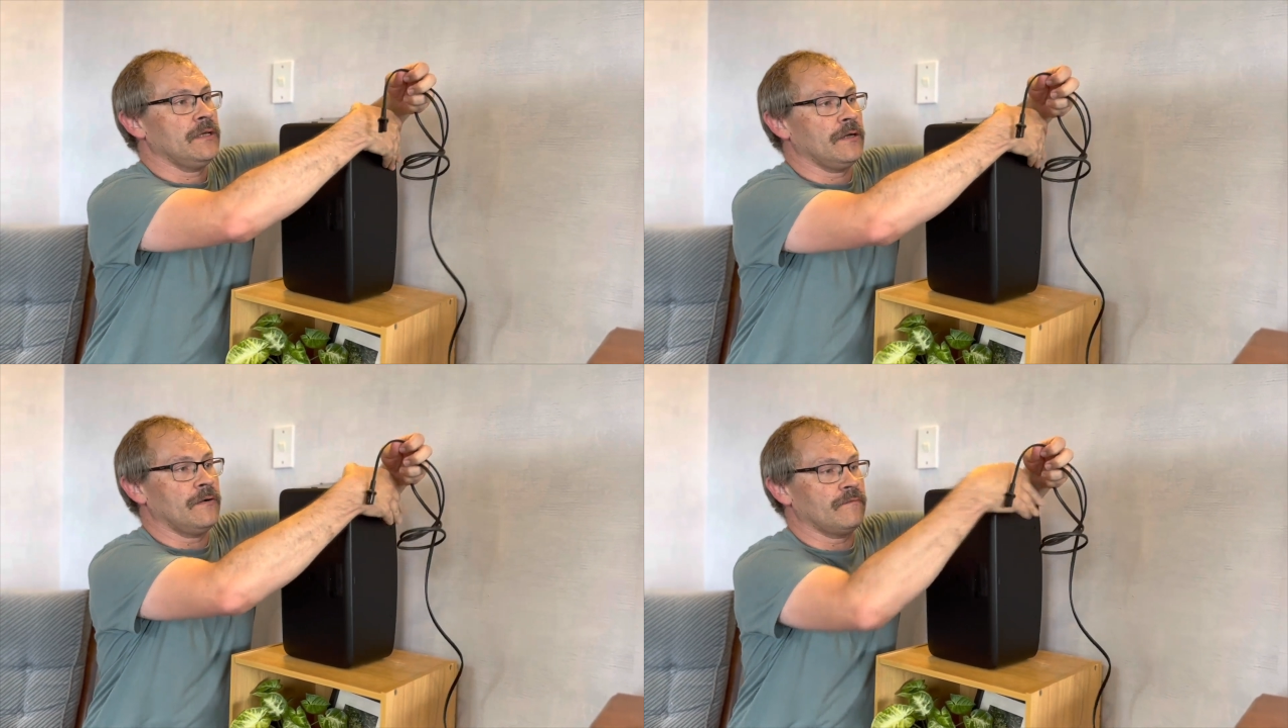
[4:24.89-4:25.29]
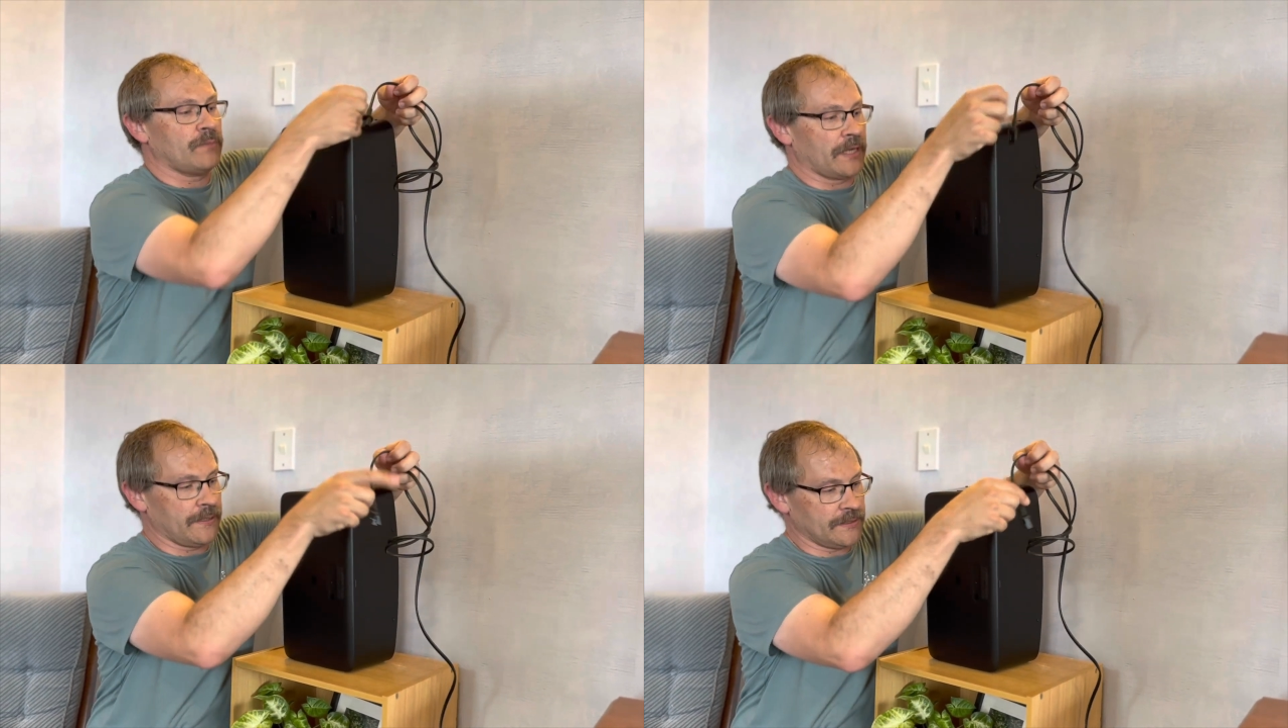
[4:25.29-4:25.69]
of
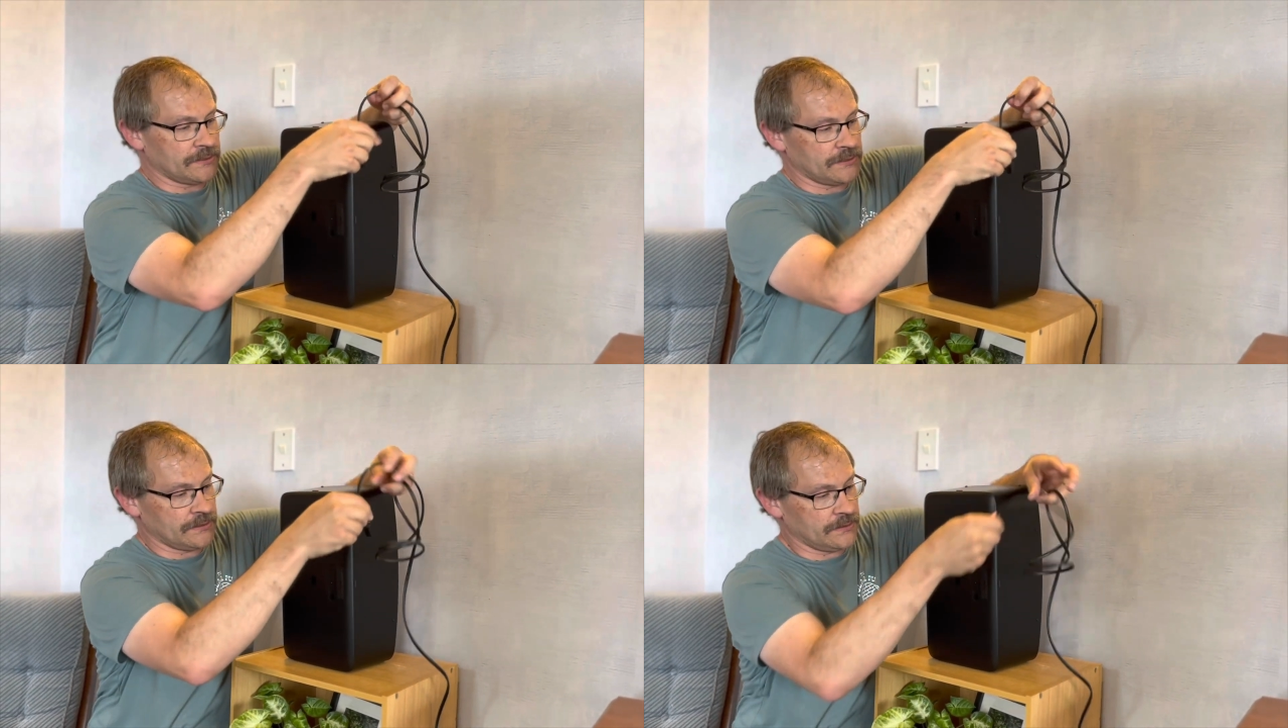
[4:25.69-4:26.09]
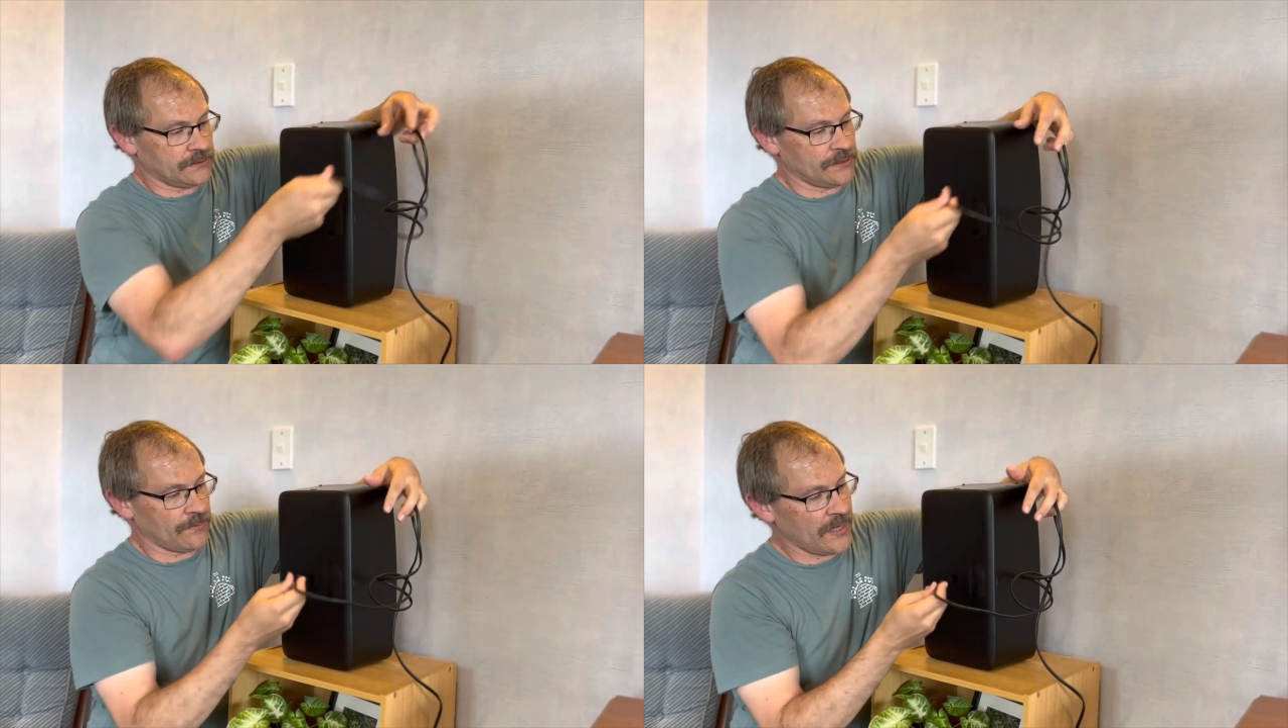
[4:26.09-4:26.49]
plugging this
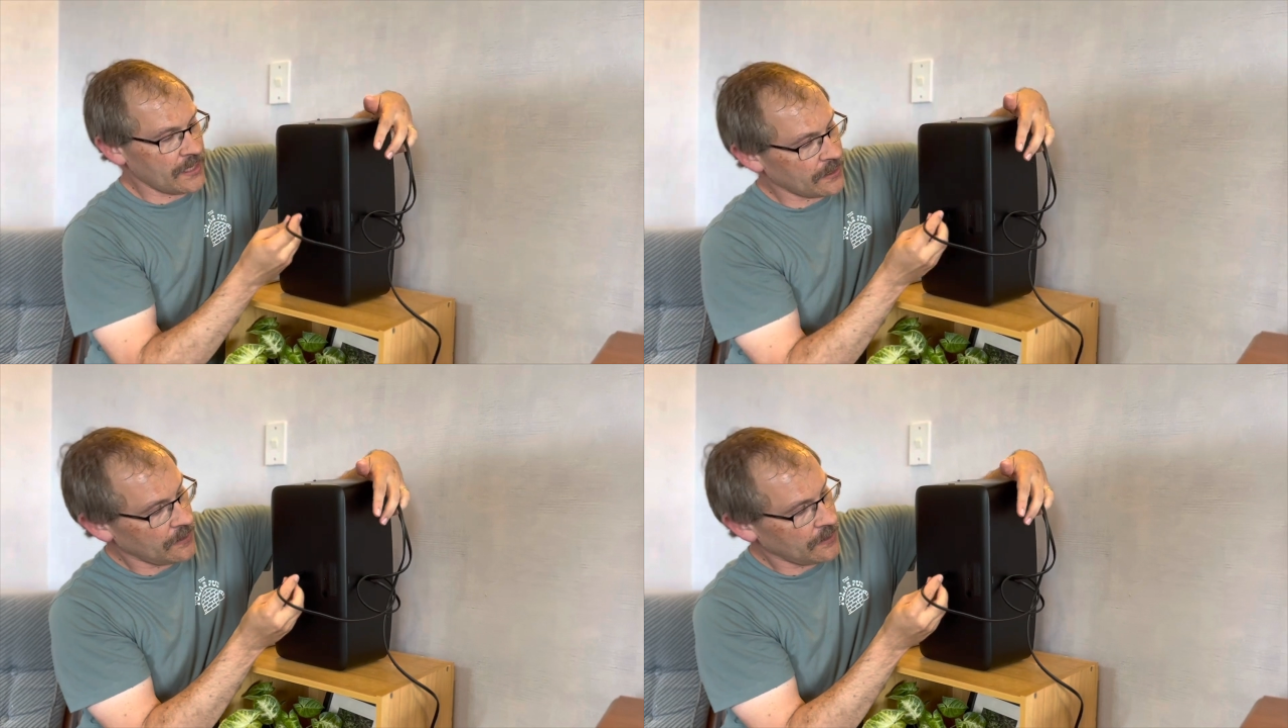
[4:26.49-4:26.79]
into the back